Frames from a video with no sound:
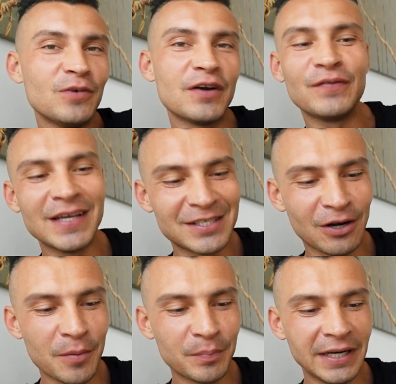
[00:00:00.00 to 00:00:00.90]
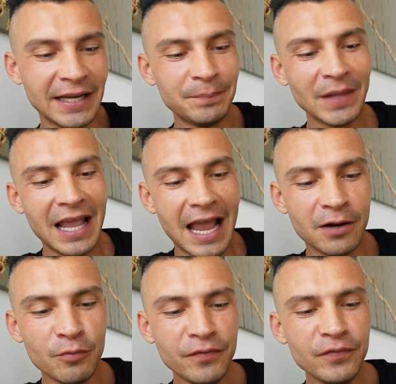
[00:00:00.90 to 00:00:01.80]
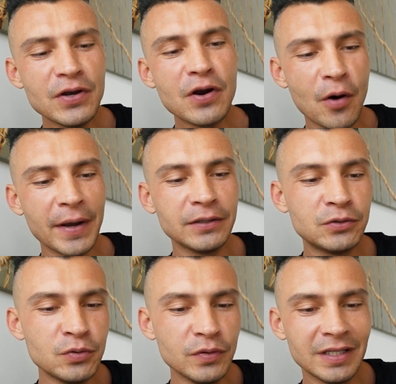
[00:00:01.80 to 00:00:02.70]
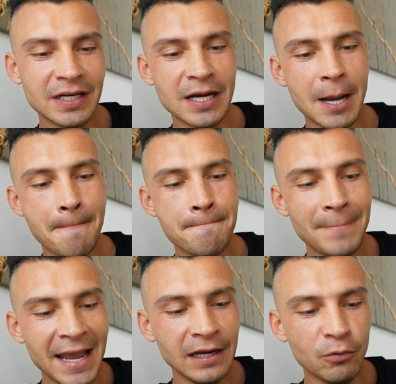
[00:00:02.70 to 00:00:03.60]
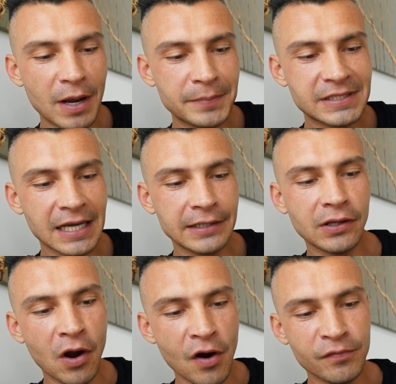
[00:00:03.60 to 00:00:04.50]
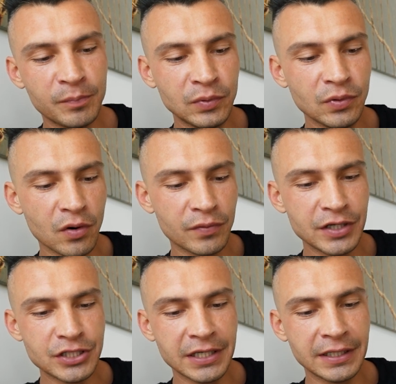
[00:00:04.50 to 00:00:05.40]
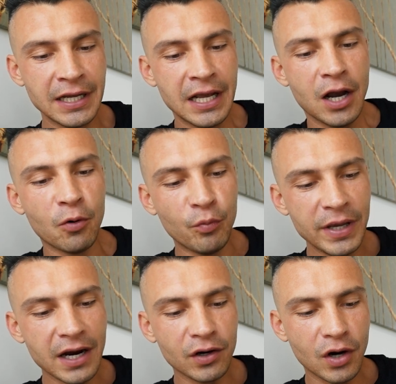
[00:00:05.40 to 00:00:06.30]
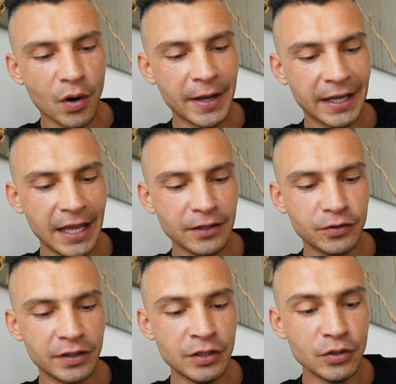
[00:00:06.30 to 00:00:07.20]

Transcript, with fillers: with his company. And with you going to the main website of Blue Origin, we are going into the